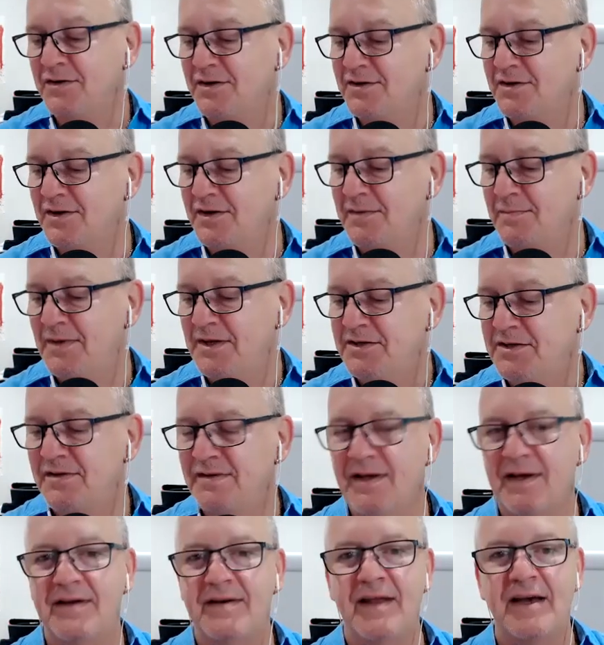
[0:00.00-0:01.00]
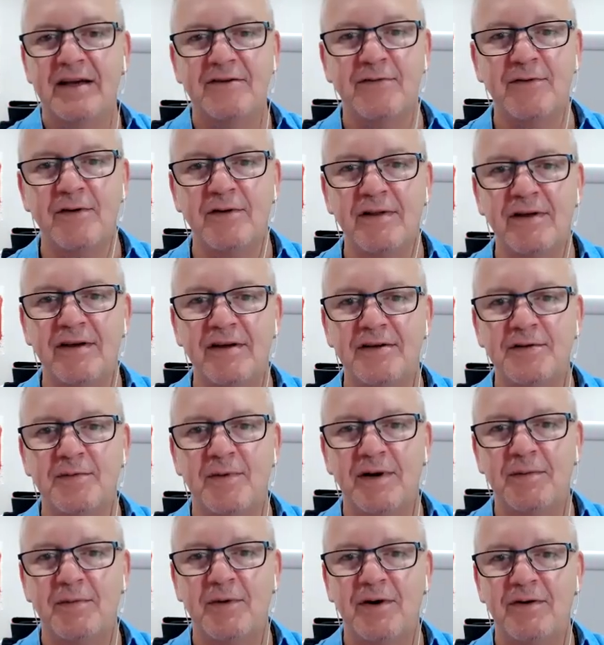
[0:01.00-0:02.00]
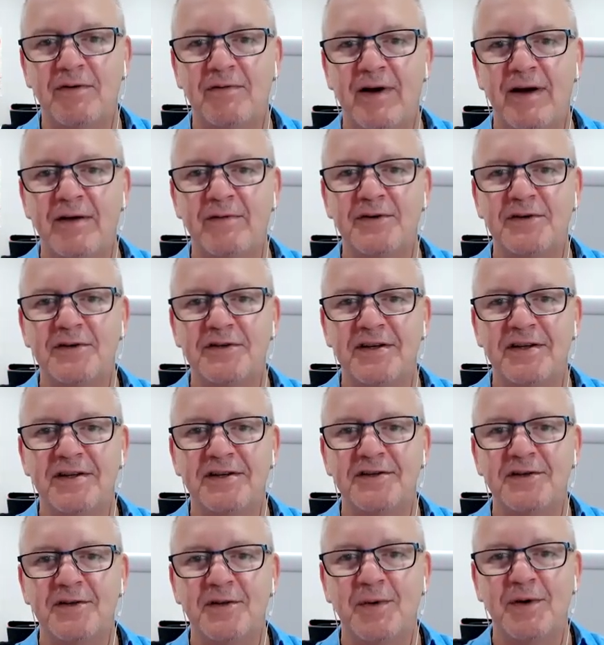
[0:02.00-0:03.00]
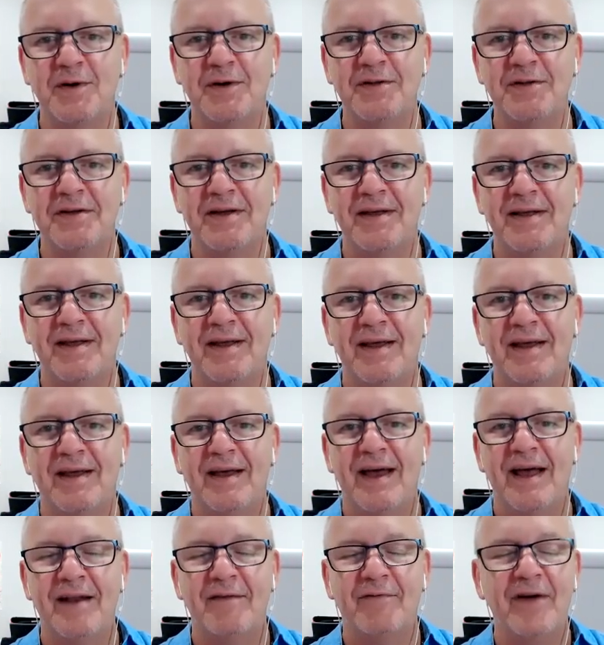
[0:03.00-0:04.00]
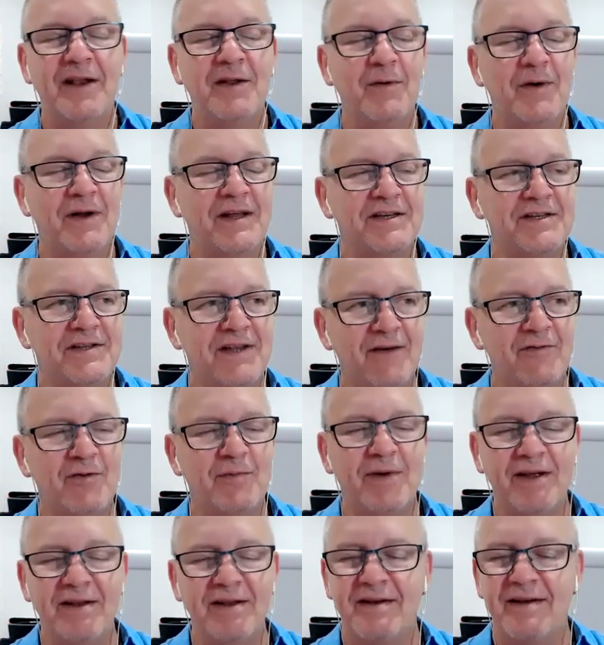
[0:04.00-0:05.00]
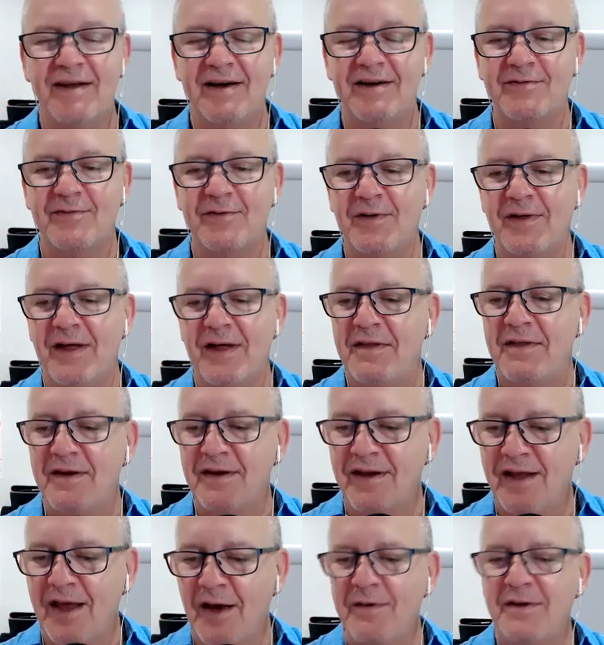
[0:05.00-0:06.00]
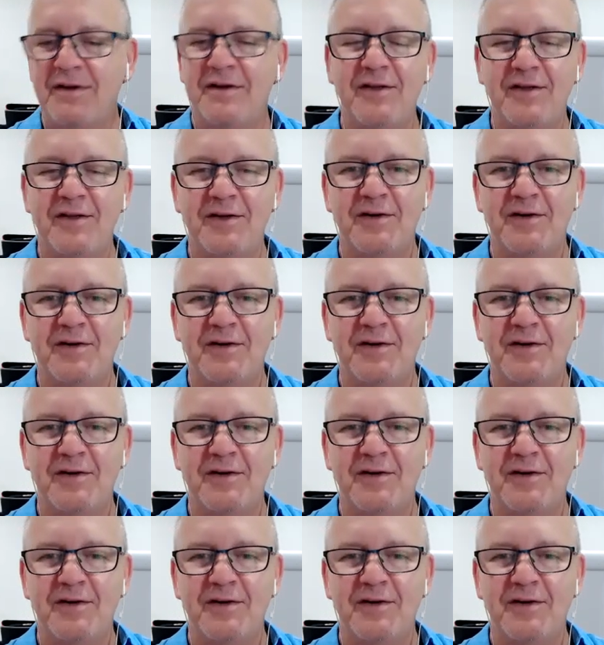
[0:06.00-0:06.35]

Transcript: because I did mention that Nashville is one of my favorite cities in the world. And if anyone has never been to Nashville and they're going to the